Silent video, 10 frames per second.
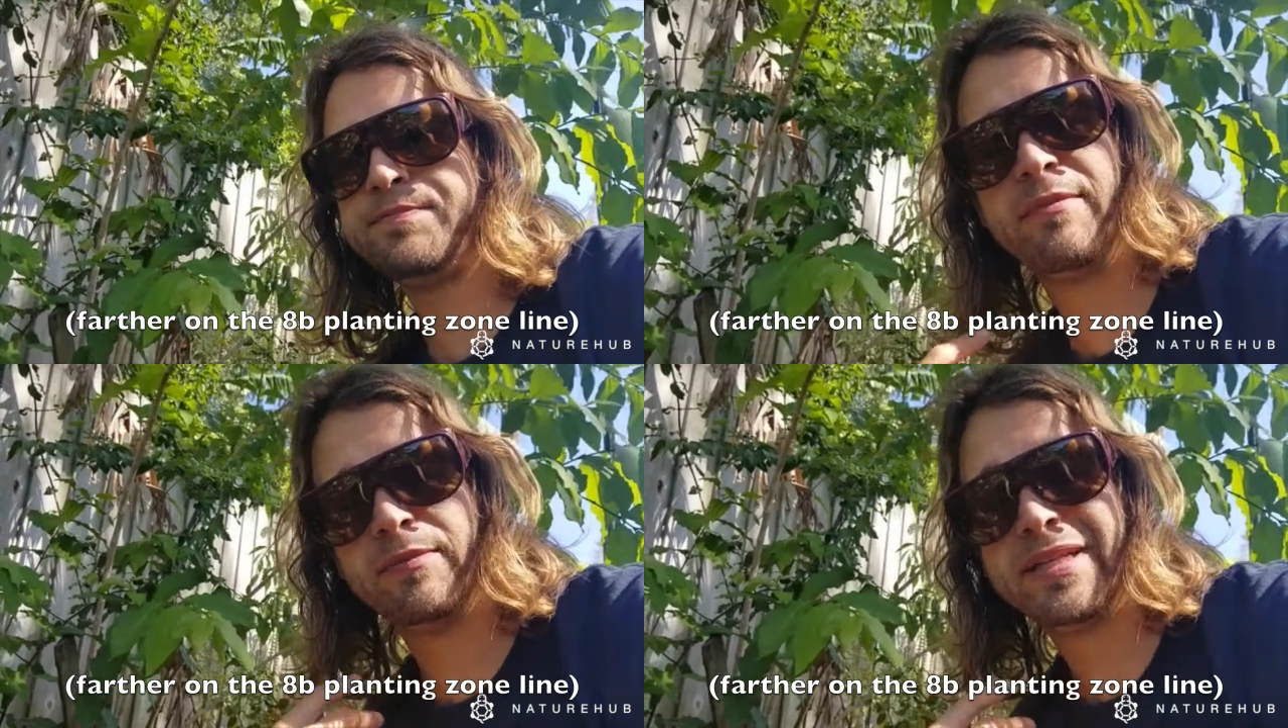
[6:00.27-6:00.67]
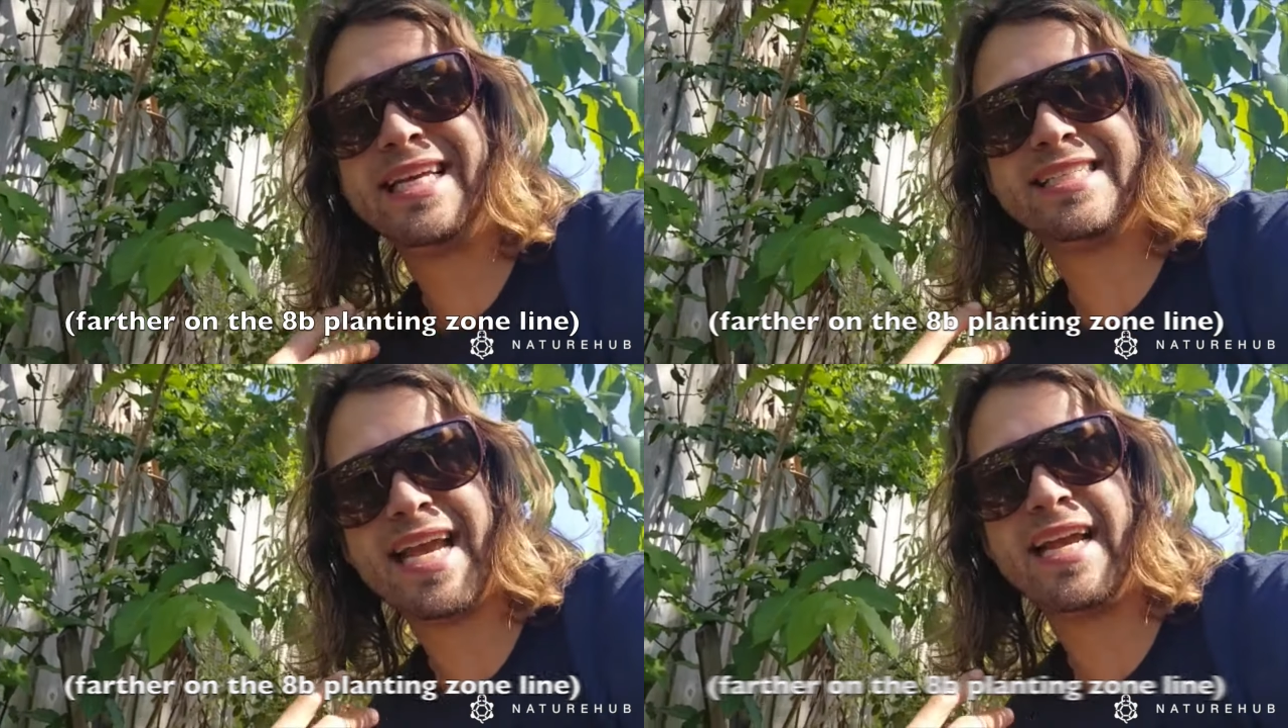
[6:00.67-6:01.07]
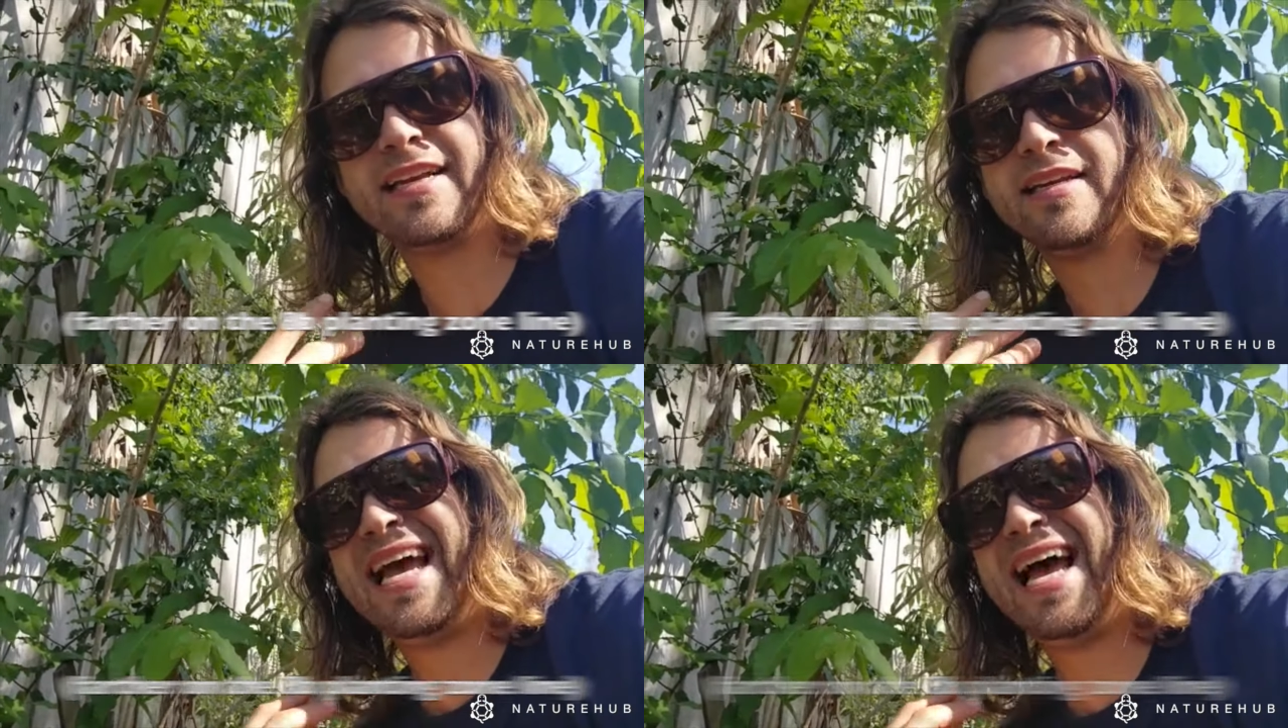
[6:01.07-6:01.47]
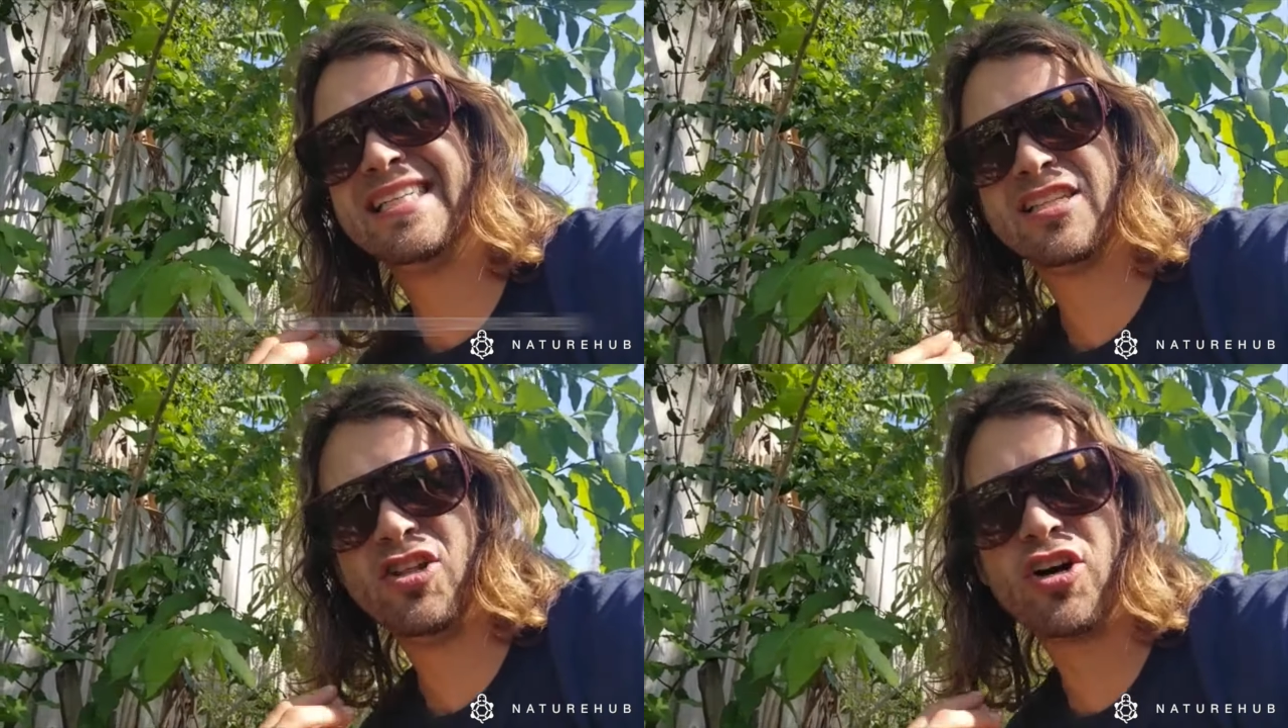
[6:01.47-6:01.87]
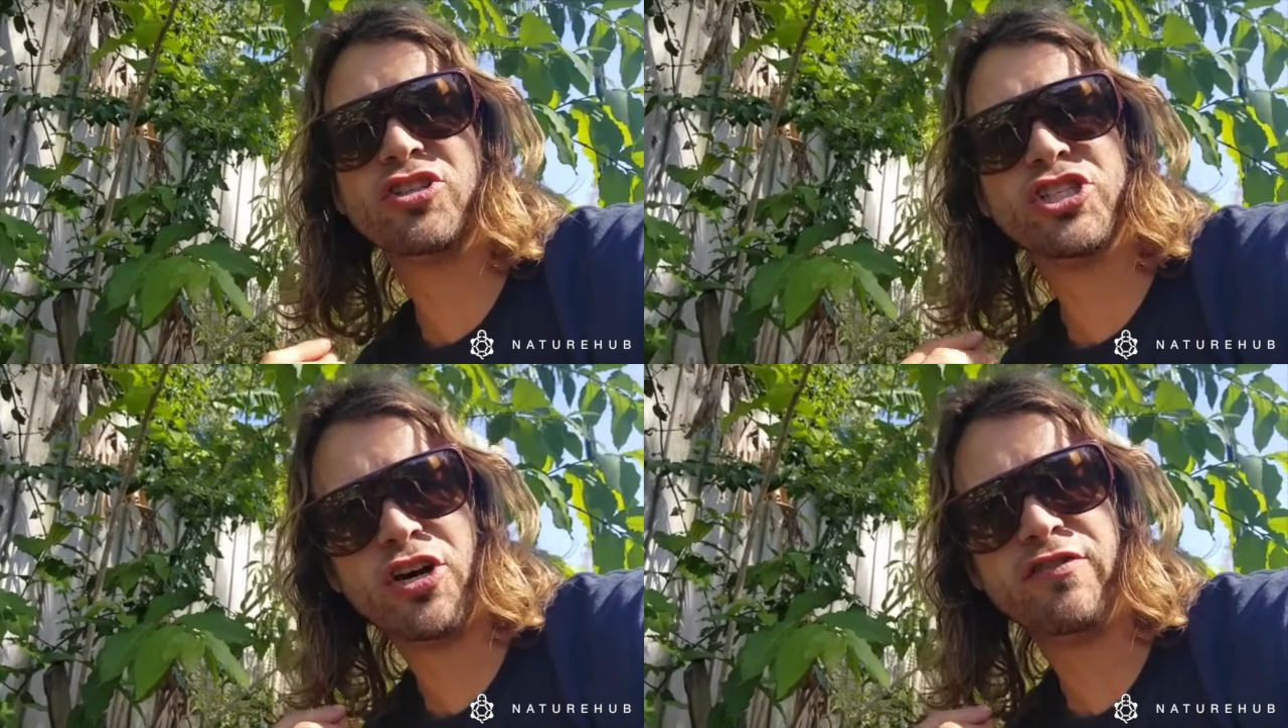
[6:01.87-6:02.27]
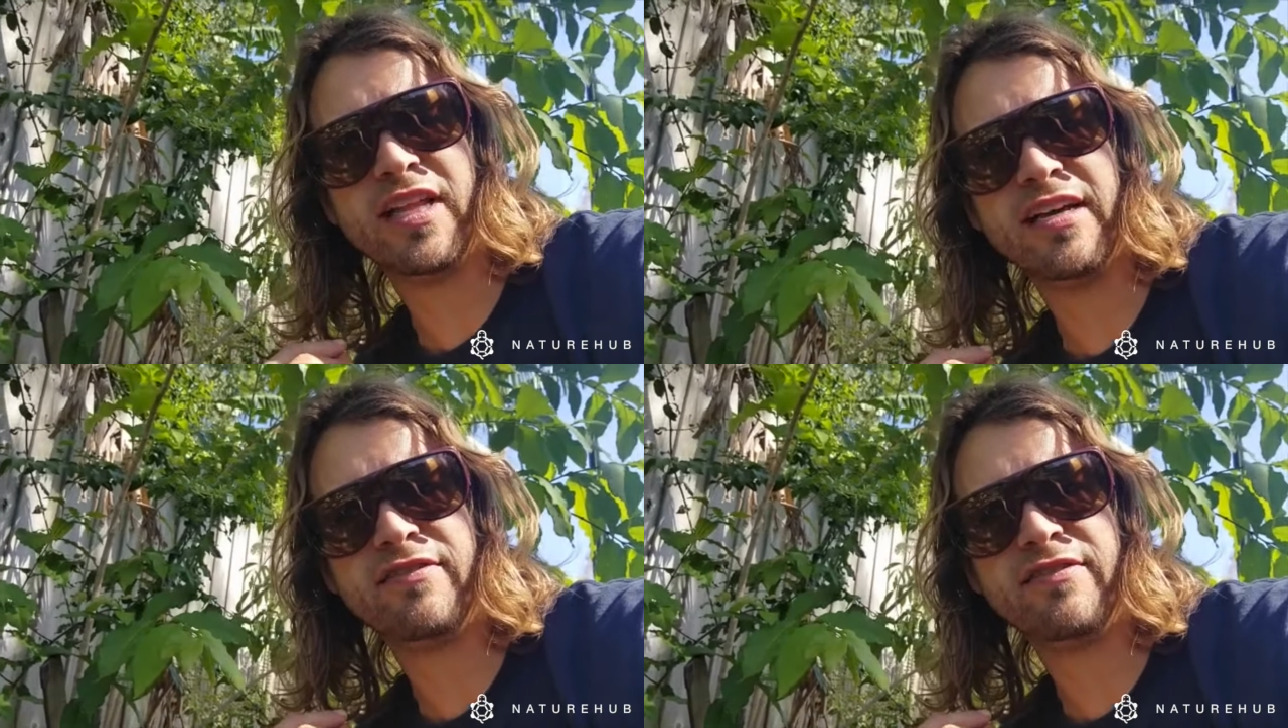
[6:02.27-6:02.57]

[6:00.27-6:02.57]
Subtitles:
the plantain has a longer shelf life.